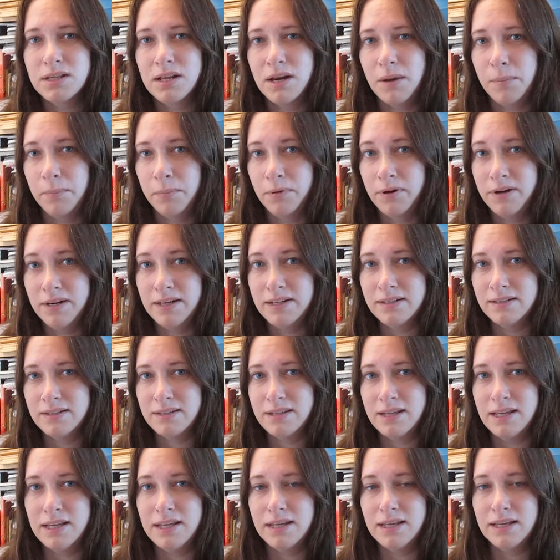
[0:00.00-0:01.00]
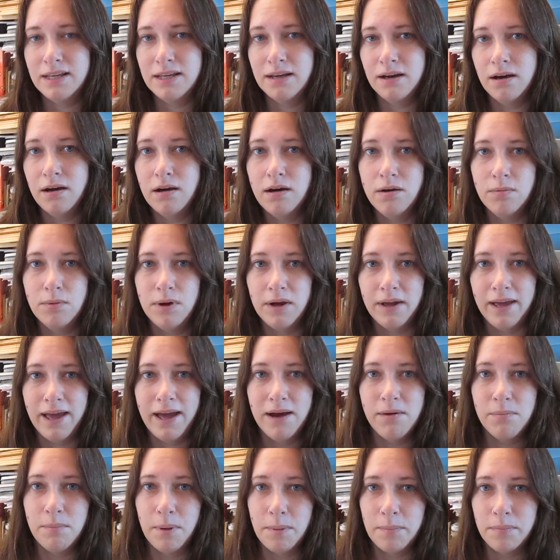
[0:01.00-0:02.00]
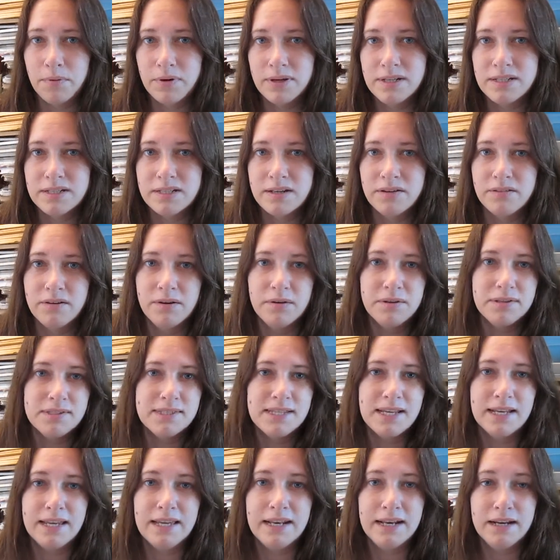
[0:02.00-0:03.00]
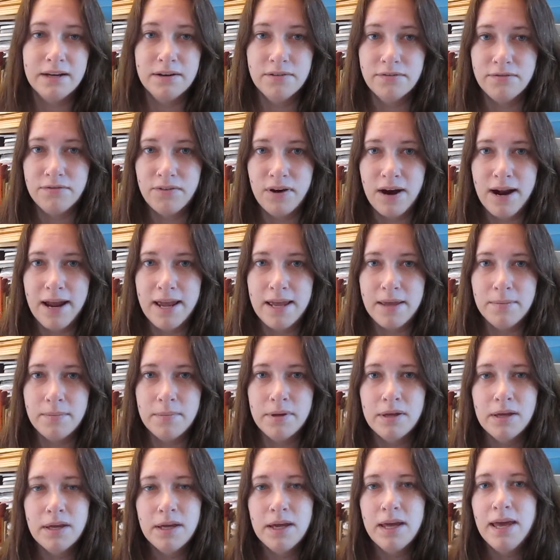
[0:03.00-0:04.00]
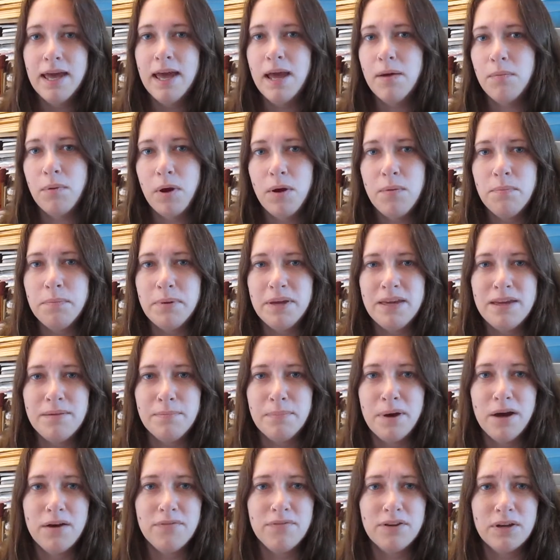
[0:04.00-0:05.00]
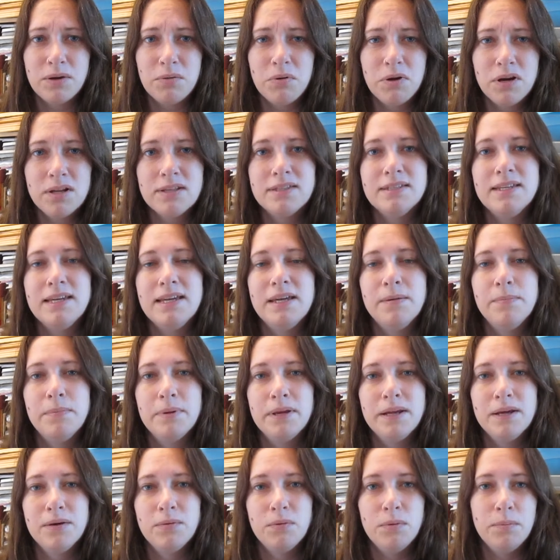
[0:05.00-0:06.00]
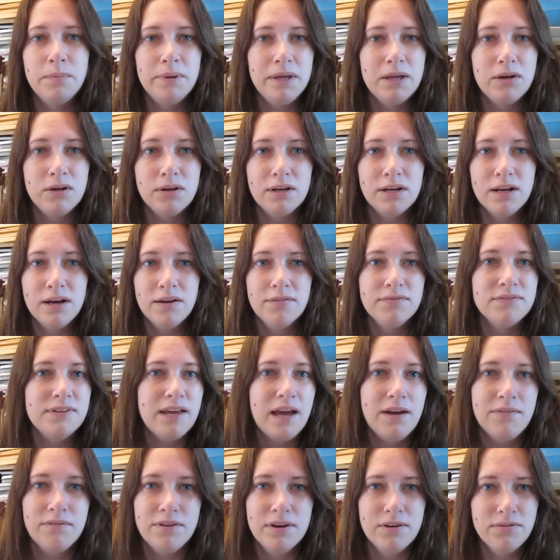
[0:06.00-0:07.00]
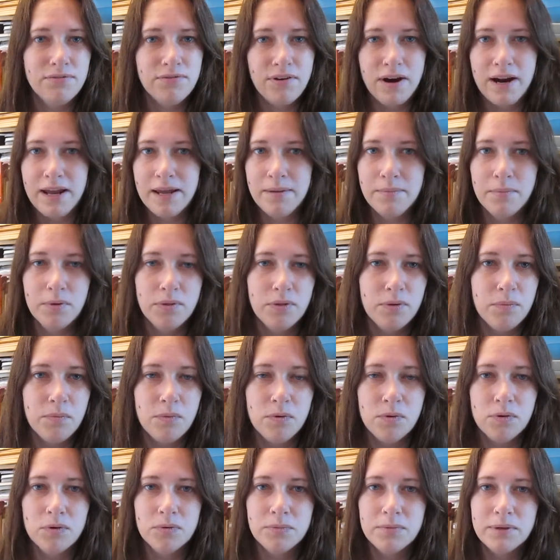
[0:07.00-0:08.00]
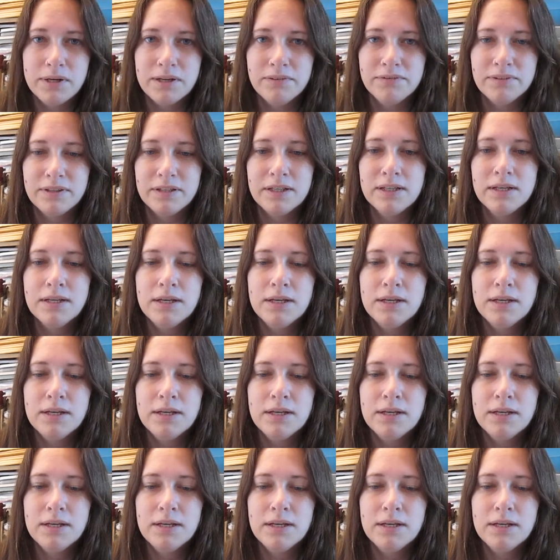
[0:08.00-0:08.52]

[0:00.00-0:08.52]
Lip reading: going to print the artwork out on my printer and stick it in a frame. It won't be perfect quality, but it will be good enough to have in a frame on the wall or whatever.